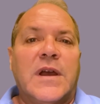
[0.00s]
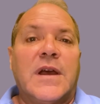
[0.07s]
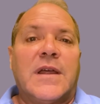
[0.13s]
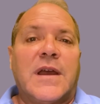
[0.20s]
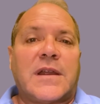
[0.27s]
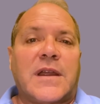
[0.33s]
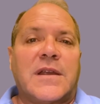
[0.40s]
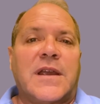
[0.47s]

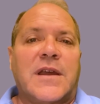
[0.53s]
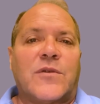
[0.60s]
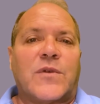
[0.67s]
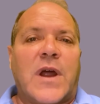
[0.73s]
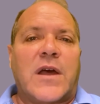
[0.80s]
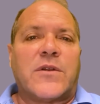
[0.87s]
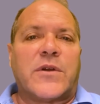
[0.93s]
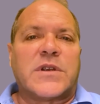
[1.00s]
It can get
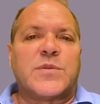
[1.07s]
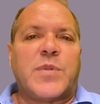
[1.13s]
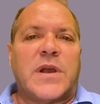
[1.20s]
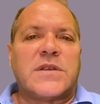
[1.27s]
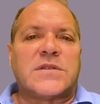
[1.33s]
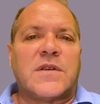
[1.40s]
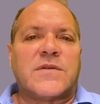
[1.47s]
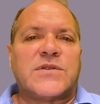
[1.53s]
rather
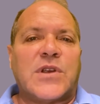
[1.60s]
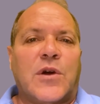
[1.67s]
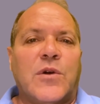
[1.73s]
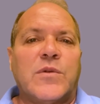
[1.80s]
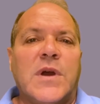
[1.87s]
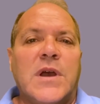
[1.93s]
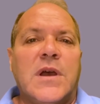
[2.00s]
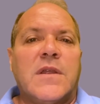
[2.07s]
expensive.
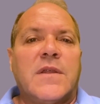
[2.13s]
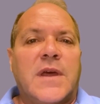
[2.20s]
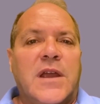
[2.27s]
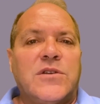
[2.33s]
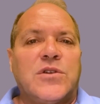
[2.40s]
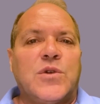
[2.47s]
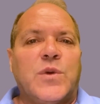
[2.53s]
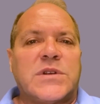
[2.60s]
So
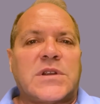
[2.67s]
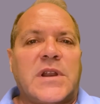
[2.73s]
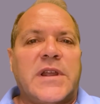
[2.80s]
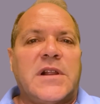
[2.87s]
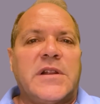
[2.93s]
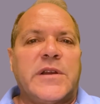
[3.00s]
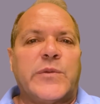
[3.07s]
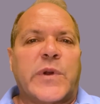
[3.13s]
they do what's
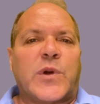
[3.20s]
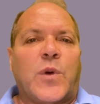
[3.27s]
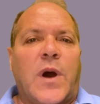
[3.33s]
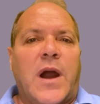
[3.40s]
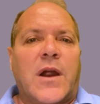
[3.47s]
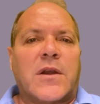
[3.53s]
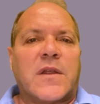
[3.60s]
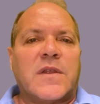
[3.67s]
legally
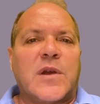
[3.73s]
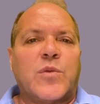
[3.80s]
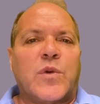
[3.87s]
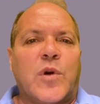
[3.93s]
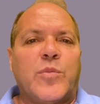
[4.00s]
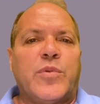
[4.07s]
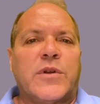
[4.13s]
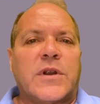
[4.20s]
required, and they
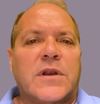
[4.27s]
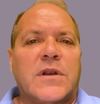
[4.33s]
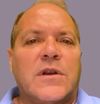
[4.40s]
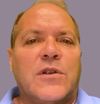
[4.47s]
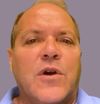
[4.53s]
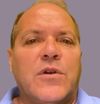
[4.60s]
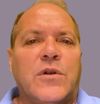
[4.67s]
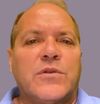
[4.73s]
will put it in a
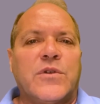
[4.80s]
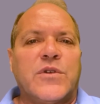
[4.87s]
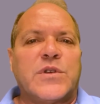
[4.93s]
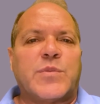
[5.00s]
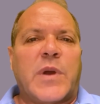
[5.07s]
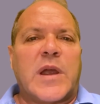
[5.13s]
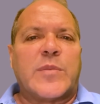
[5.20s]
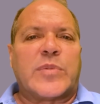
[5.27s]
local
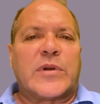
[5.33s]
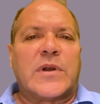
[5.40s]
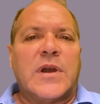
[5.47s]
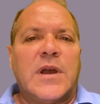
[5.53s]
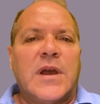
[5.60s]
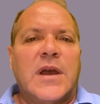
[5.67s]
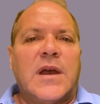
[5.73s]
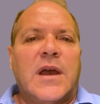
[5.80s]
newspaper.
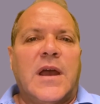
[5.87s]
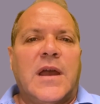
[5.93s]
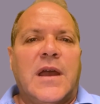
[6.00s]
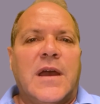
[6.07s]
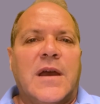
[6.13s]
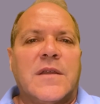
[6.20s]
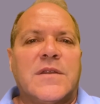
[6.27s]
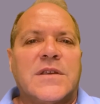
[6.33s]

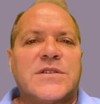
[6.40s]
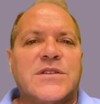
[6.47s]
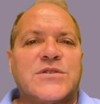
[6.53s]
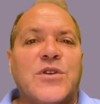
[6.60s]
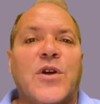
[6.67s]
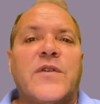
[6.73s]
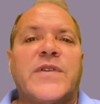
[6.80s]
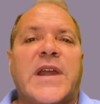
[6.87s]
And this is
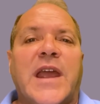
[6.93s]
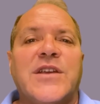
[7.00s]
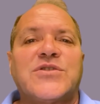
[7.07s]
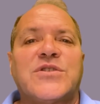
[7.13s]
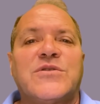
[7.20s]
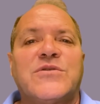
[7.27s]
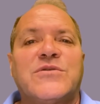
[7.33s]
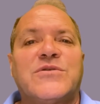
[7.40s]

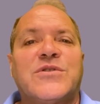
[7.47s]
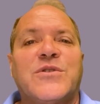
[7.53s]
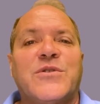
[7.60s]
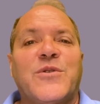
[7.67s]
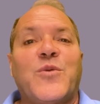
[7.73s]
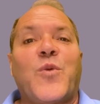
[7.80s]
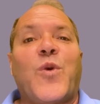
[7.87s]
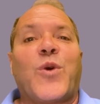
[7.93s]
notification to
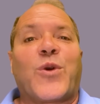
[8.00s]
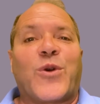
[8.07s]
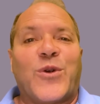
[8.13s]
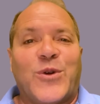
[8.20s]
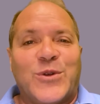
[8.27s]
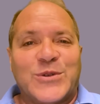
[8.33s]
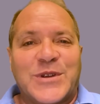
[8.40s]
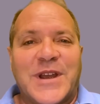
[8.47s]
the
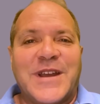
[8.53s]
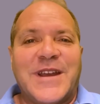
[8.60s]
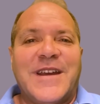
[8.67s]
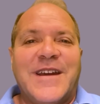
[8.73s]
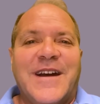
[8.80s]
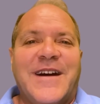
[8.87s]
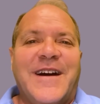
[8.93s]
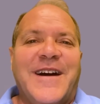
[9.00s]
world
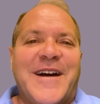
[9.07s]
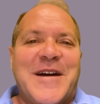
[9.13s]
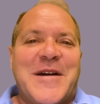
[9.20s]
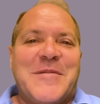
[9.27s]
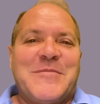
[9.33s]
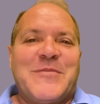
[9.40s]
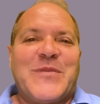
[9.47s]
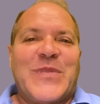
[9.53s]

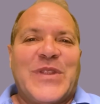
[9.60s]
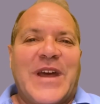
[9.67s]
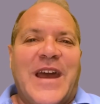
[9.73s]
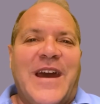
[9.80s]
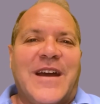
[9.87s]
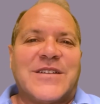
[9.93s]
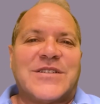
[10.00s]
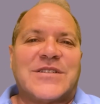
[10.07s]
um,
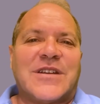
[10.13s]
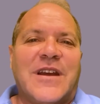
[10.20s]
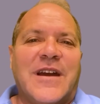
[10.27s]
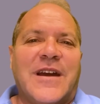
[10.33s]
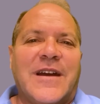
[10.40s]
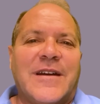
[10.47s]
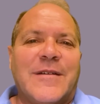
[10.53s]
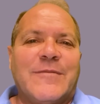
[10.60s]
that,
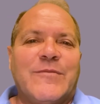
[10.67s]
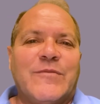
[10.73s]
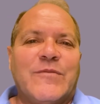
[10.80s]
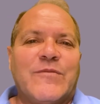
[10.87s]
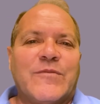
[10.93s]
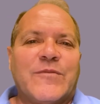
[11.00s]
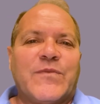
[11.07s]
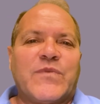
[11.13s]
um,
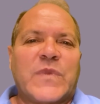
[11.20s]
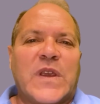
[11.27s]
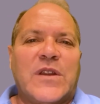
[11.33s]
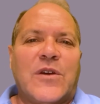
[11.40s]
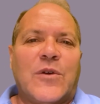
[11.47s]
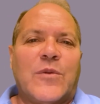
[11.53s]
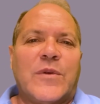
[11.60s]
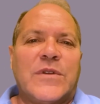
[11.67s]
you
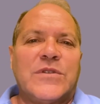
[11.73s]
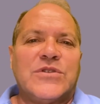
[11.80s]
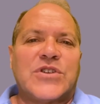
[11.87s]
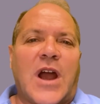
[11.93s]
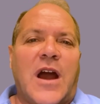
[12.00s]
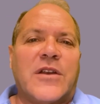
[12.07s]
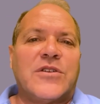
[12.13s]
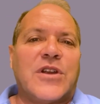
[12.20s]
know,
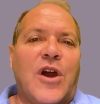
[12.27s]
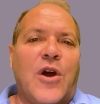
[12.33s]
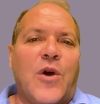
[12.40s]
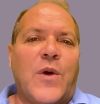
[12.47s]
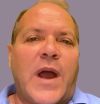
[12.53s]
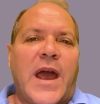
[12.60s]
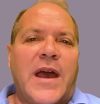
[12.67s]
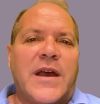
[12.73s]
John
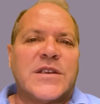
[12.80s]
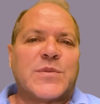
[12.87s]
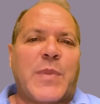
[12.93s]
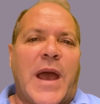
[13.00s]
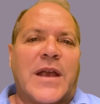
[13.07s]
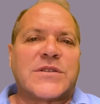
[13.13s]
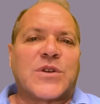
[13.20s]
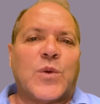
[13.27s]
Doe has
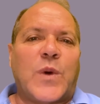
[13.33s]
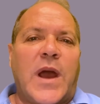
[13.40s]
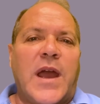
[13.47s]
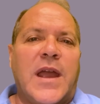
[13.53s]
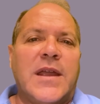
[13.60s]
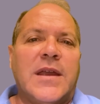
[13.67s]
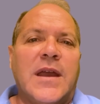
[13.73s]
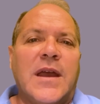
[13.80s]
passed
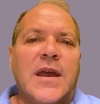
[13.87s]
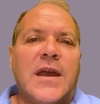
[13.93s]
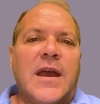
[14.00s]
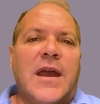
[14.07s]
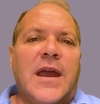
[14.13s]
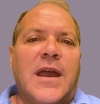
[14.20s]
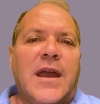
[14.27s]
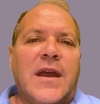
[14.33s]
away,
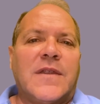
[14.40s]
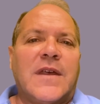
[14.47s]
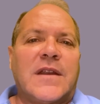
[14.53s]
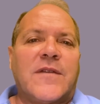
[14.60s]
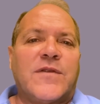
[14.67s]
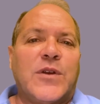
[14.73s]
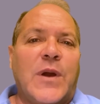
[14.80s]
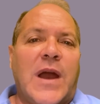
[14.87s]
and that
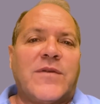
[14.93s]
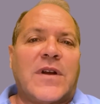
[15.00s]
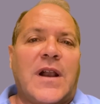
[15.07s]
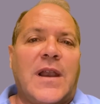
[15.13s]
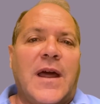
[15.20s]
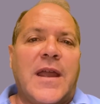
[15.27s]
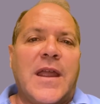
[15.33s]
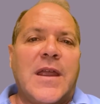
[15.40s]
if you have a
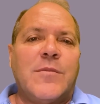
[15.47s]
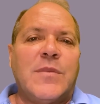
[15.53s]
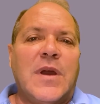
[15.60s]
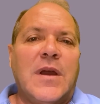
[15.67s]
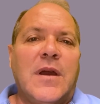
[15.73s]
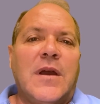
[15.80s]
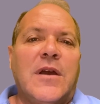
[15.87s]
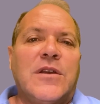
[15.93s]

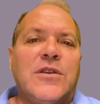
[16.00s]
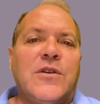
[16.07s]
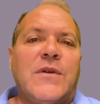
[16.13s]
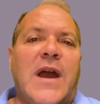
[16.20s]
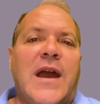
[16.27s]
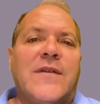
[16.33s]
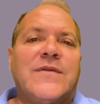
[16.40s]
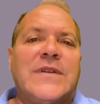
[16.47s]
claim, you
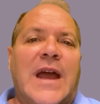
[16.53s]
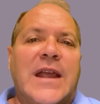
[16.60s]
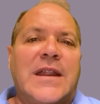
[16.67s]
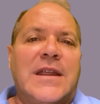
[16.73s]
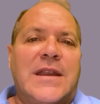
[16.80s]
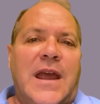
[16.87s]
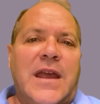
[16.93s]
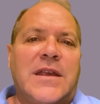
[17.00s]
have
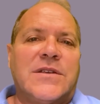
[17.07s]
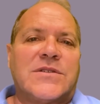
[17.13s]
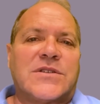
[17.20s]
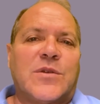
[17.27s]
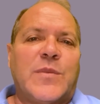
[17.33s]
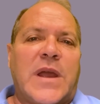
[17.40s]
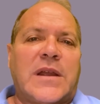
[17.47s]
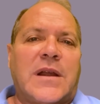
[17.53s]
ninety days
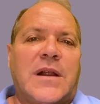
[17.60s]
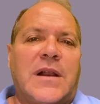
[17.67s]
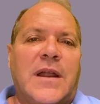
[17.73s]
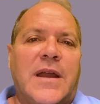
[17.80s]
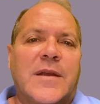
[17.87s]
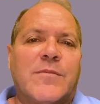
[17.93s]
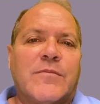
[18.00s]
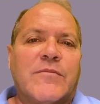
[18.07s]
to make a
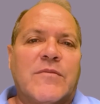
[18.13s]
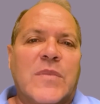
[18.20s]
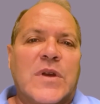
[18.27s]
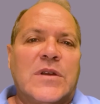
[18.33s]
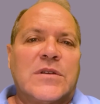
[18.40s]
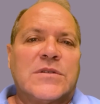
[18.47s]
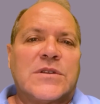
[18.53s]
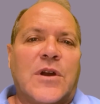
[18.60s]
claim.
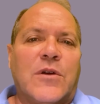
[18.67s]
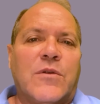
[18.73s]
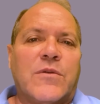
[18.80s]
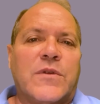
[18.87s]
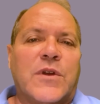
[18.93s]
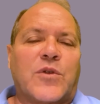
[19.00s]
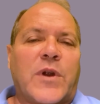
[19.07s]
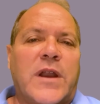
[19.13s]

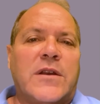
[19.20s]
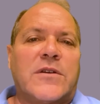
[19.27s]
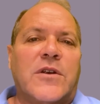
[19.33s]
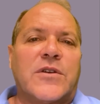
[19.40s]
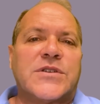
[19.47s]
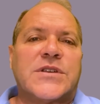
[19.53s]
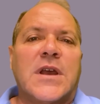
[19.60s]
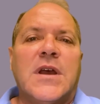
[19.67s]
So the
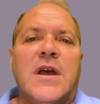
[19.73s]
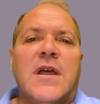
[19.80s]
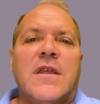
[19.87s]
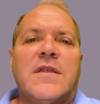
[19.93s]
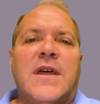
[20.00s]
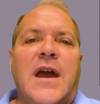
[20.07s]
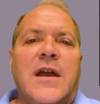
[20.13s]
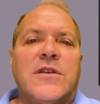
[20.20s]
creditors
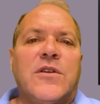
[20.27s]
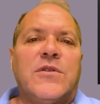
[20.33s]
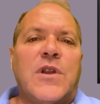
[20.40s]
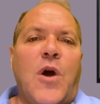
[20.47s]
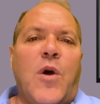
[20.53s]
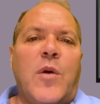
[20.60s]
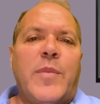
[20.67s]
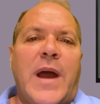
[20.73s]
that you
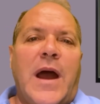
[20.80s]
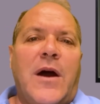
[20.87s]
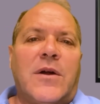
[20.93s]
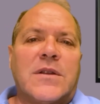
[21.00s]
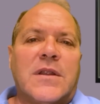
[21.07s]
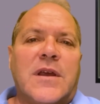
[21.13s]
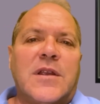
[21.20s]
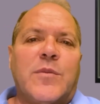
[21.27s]
know
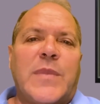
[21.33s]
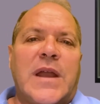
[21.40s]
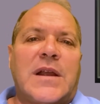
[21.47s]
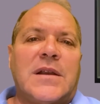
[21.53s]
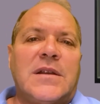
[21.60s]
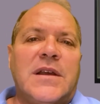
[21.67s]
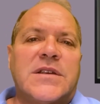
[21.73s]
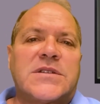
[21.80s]
about, that you make
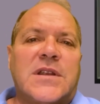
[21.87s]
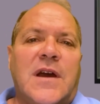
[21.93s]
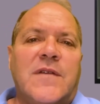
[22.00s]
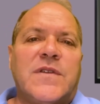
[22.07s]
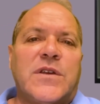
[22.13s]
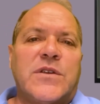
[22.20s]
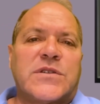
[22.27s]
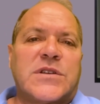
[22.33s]
a list
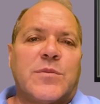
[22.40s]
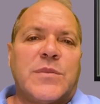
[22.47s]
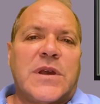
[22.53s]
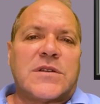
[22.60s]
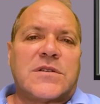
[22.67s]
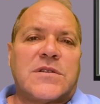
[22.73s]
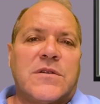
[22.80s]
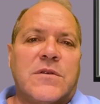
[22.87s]
of, that you
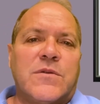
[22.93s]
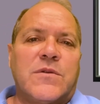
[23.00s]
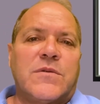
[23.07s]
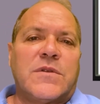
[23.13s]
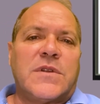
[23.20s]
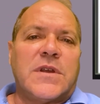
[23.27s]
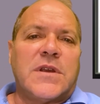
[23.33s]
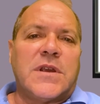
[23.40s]
submit
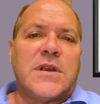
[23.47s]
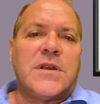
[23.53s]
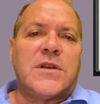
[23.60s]
to the